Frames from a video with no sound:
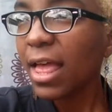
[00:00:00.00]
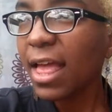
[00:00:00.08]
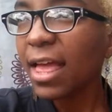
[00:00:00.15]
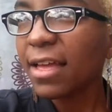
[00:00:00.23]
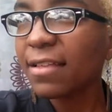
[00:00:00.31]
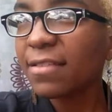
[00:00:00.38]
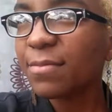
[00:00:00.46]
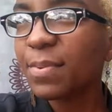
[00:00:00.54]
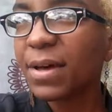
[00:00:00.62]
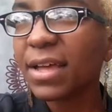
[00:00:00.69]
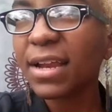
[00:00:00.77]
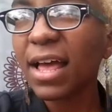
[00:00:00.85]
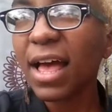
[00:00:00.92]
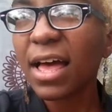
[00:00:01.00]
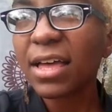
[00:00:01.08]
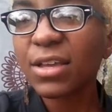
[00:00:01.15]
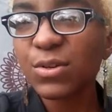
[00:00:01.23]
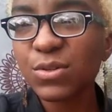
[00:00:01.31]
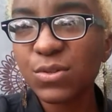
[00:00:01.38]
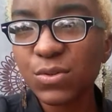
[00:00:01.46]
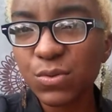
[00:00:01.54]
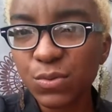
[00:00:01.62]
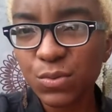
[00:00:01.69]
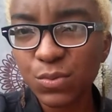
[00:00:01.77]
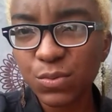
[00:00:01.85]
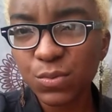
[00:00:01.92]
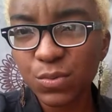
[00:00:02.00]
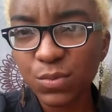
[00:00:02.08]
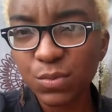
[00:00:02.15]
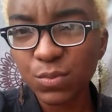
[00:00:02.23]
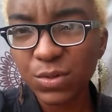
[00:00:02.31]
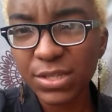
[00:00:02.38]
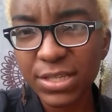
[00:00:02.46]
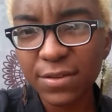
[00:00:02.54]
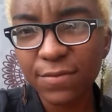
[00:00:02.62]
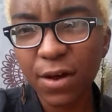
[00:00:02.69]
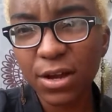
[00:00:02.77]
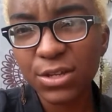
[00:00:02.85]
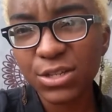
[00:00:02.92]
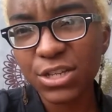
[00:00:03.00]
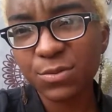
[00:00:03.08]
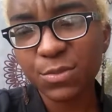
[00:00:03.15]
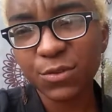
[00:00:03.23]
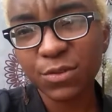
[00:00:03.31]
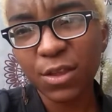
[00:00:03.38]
But I used to receive harsh judgment,